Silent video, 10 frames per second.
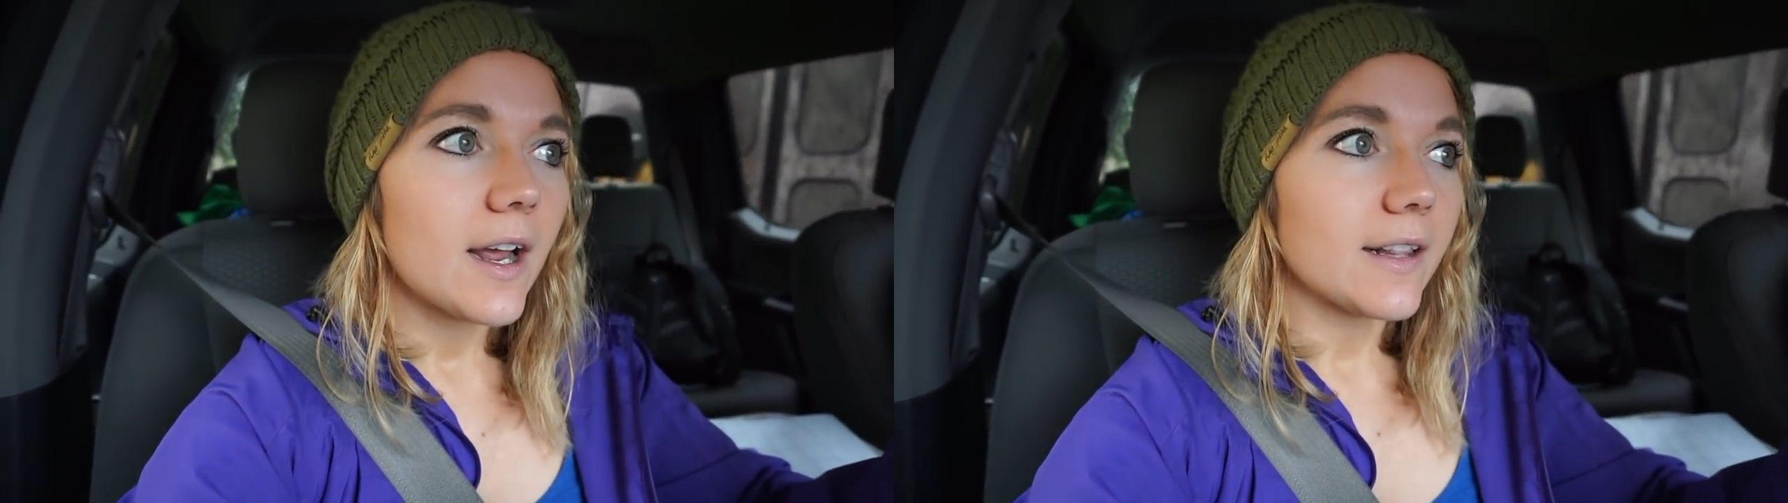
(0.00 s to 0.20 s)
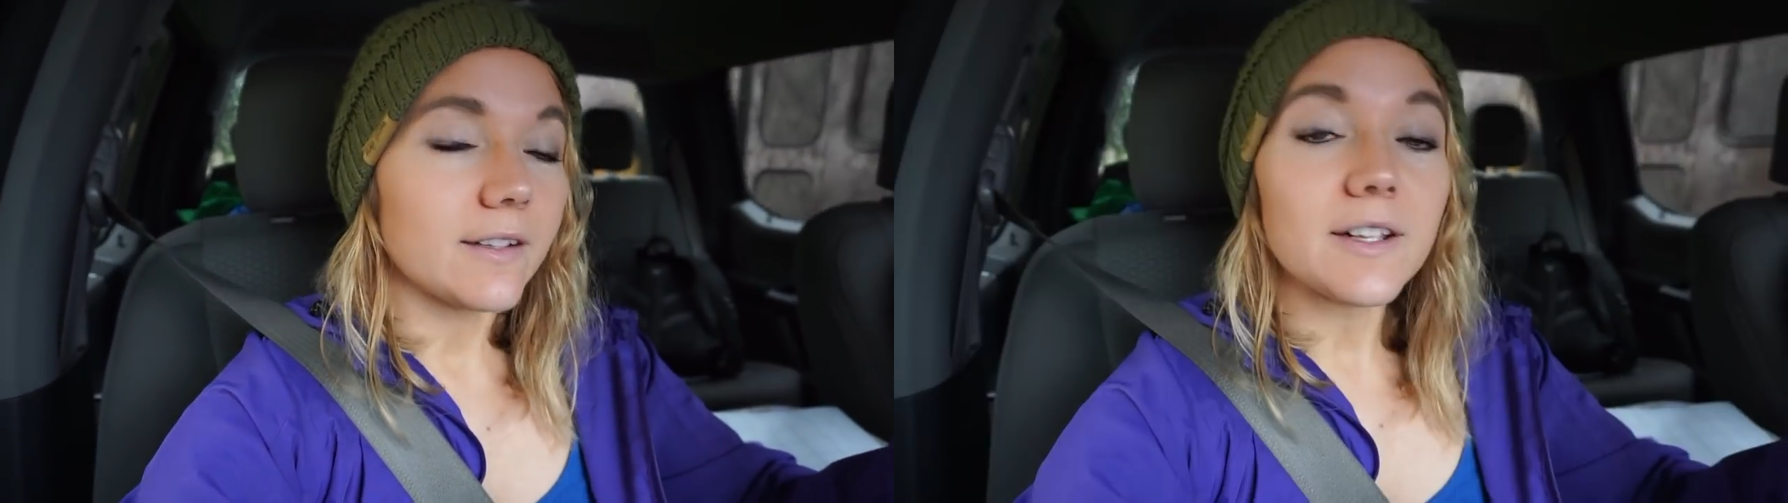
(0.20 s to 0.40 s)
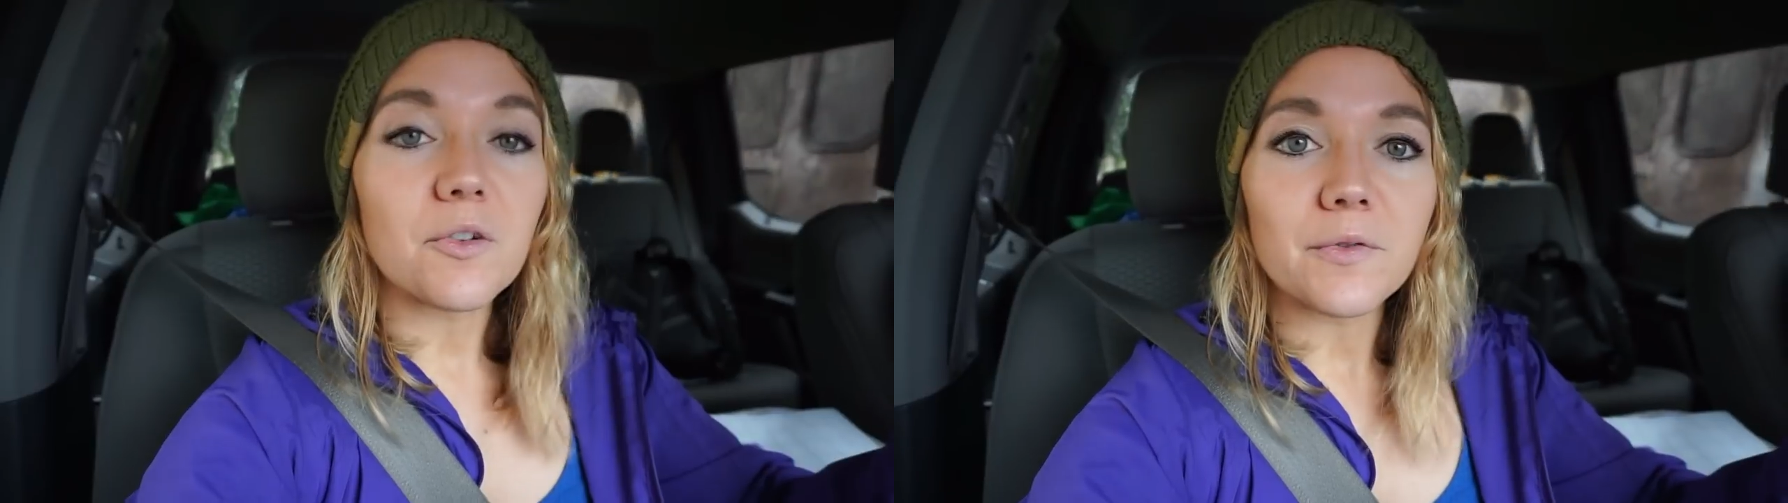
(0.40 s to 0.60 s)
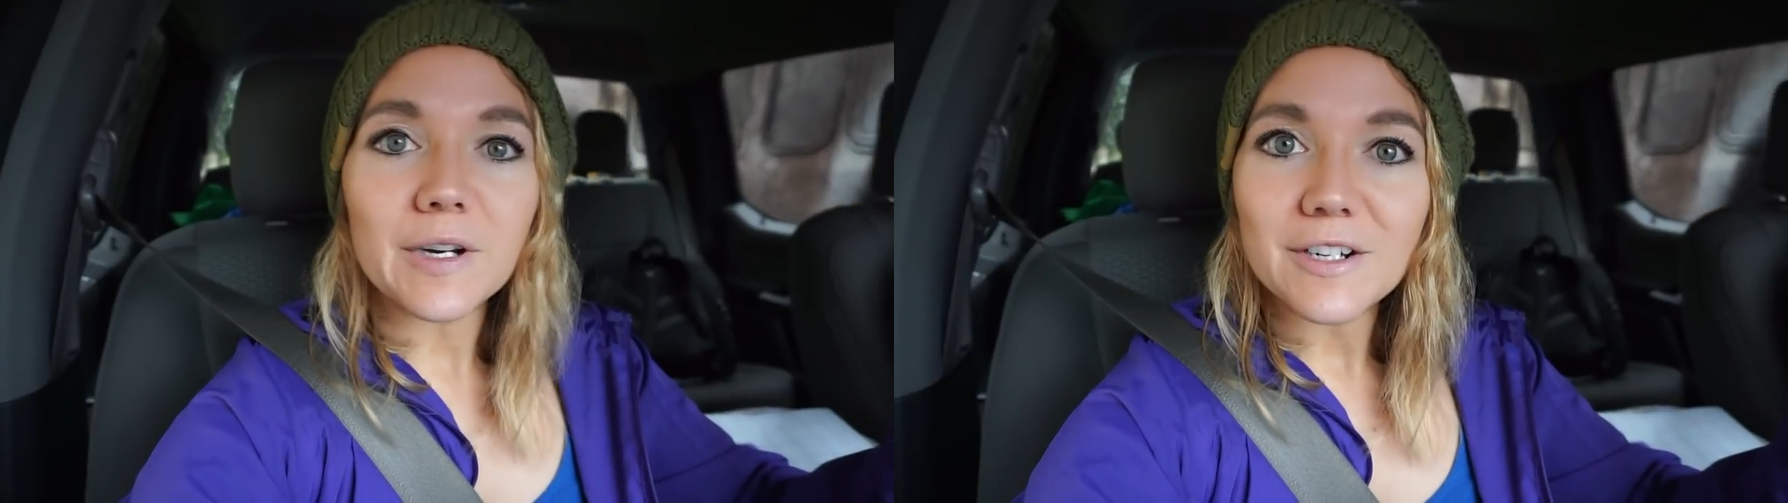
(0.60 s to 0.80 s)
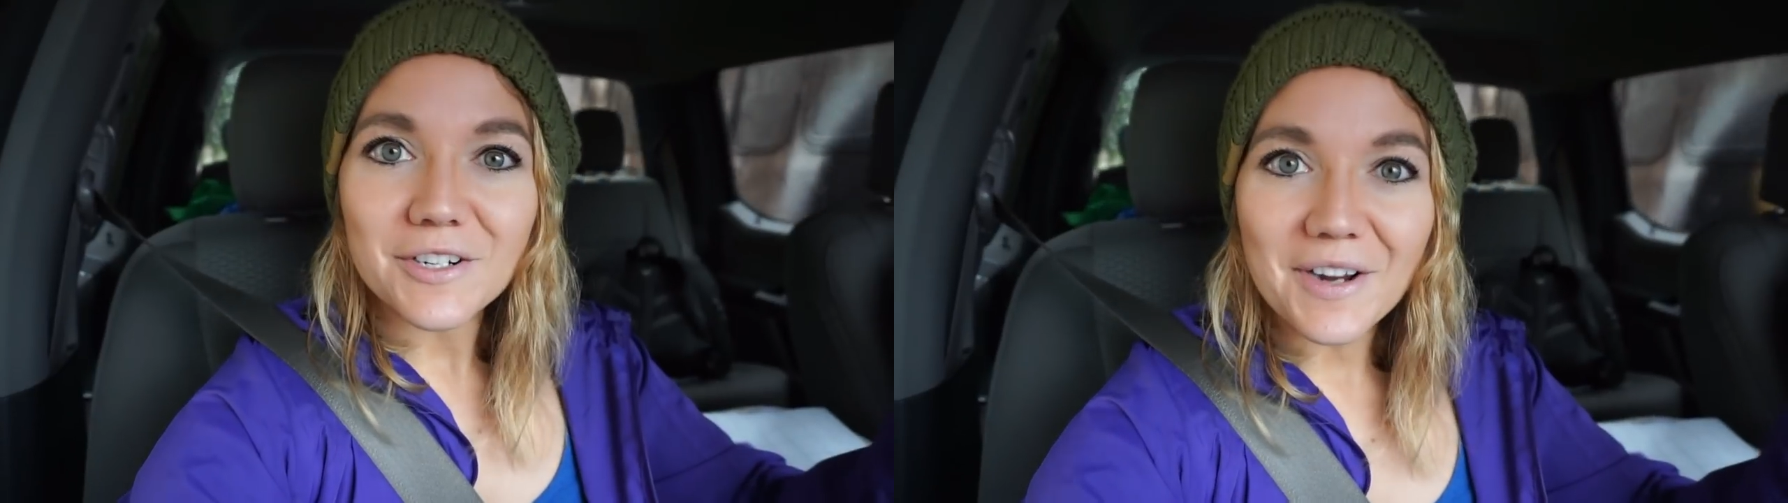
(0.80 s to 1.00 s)
the little
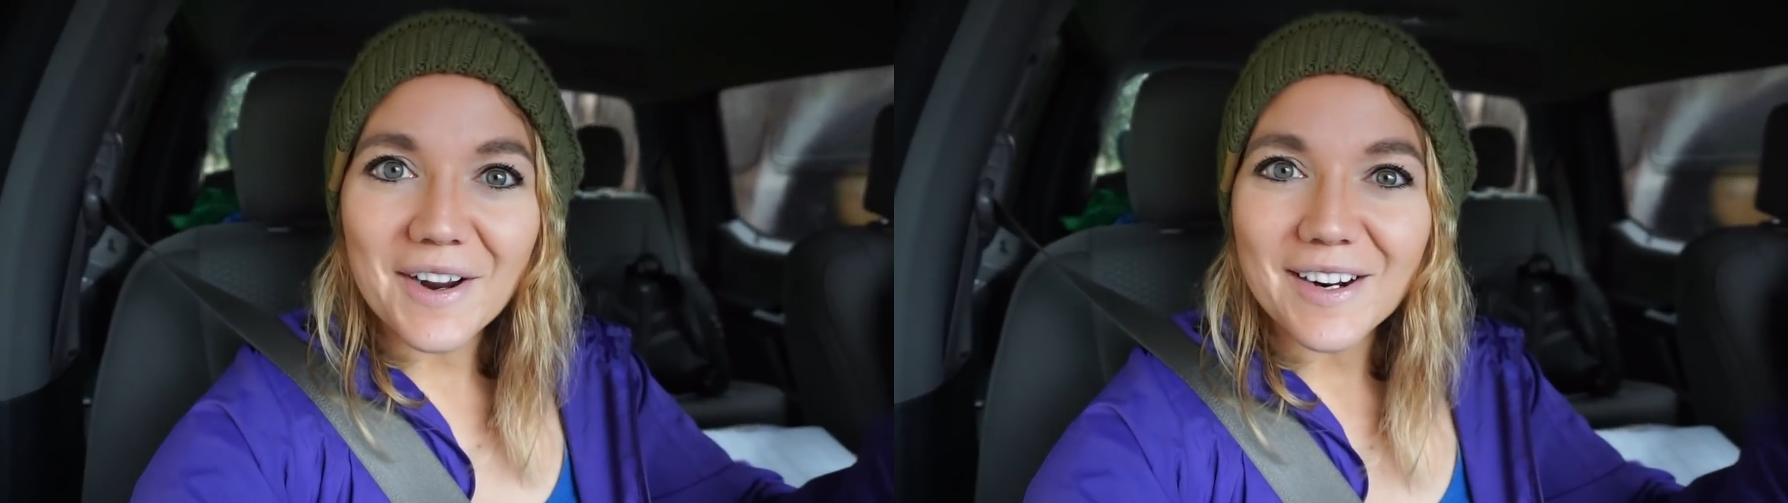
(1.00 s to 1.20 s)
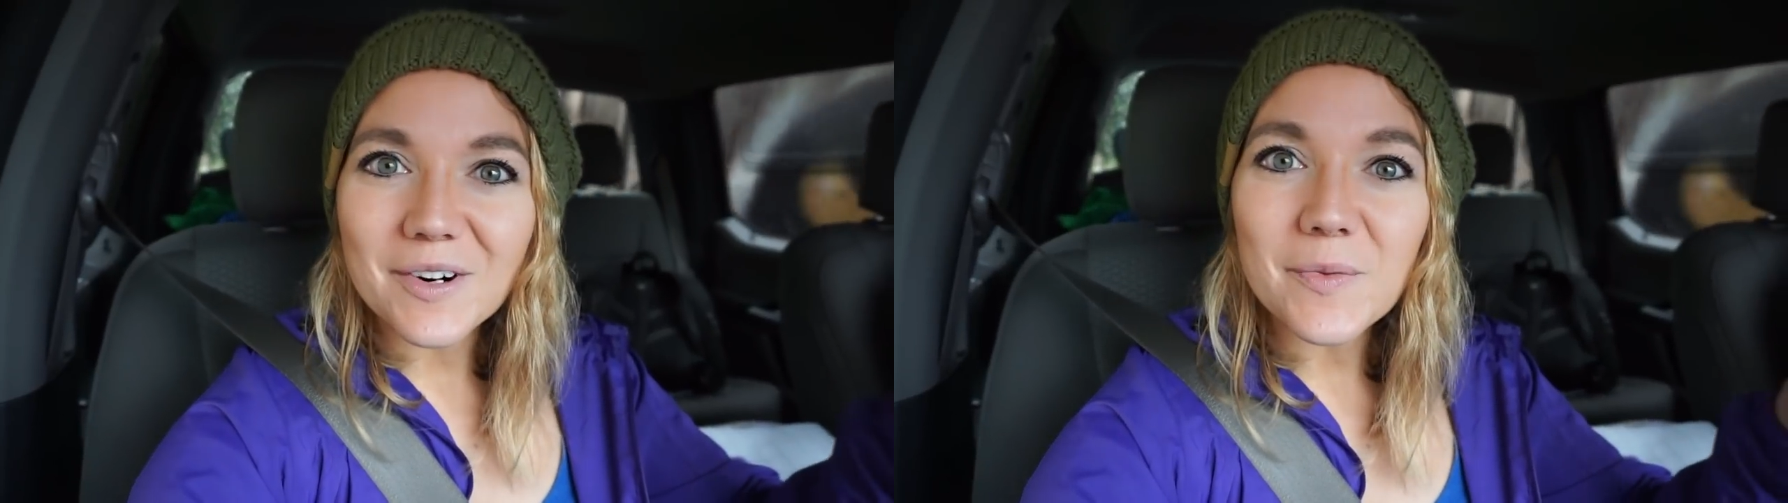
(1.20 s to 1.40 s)
footage, uh,